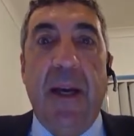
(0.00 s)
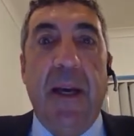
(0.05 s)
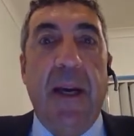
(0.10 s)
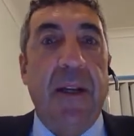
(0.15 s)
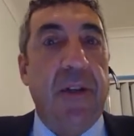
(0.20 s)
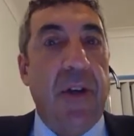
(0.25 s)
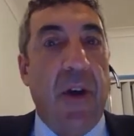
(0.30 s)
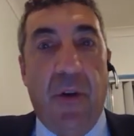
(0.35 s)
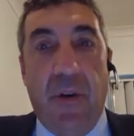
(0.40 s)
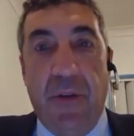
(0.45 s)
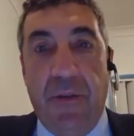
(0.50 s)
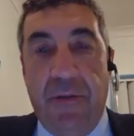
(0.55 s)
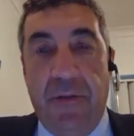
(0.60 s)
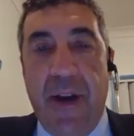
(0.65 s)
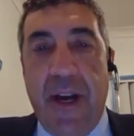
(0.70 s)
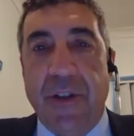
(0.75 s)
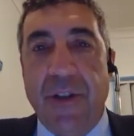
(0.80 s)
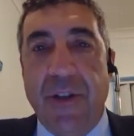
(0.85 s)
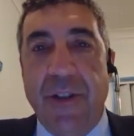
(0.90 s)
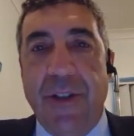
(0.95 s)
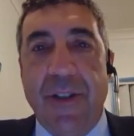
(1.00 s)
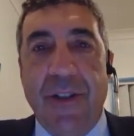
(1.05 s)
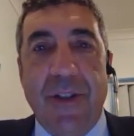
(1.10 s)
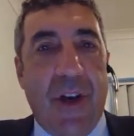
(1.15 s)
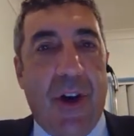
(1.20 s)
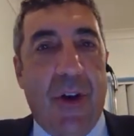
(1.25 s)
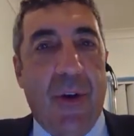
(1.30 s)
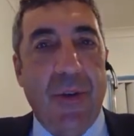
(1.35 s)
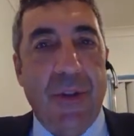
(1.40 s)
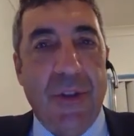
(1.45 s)
It's old-fashioned, it's
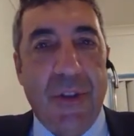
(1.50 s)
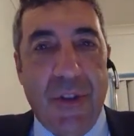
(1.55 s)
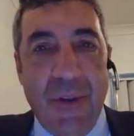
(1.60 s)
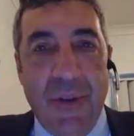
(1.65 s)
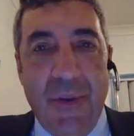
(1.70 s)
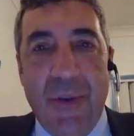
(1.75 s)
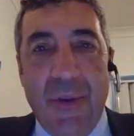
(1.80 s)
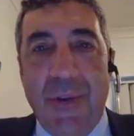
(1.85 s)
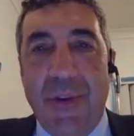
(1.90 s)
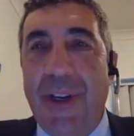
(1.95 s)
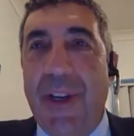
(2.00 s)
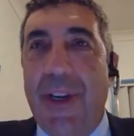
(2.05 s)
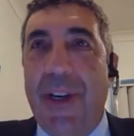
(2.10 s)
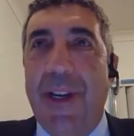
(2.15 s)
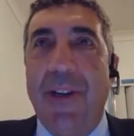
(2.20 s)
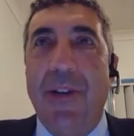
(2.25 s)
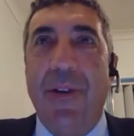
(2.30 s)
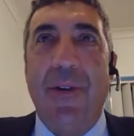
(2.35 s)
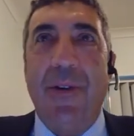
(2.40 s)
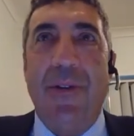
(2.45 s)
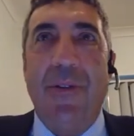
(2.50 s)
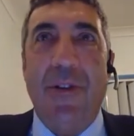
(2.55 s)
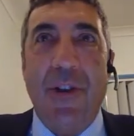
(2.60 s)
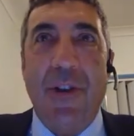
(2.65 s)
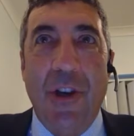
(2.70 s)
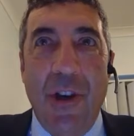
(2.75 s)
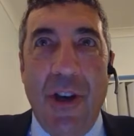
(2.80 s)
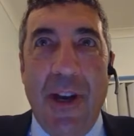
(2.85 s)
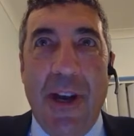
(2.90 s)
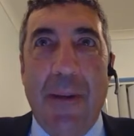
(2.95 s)
old school. You need to
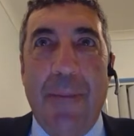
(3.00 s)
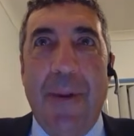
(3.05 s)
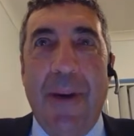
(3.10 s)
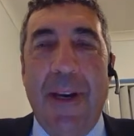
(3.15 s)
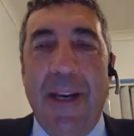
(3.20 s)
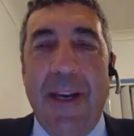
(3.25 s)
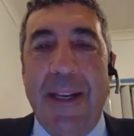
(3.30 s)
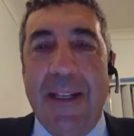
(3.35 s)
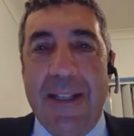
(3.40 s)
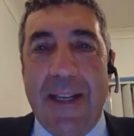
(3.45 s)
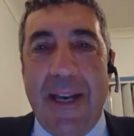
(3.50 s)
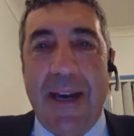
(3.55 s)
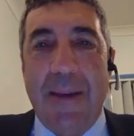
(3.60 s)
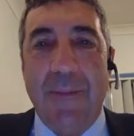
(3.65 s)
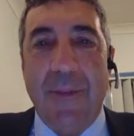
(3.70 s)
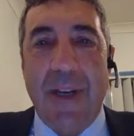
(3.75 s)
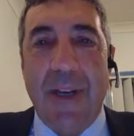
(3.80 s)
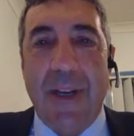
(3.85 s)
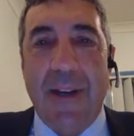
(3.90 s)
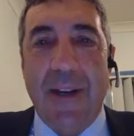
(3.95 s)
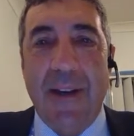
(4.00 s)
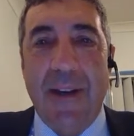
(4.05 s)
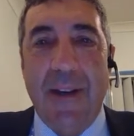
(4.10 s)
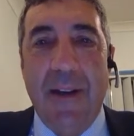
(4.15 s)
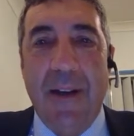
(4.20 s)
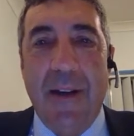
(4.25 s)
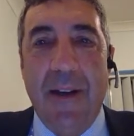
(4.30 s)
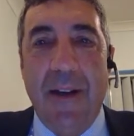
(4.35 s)
turn up at an exam centre.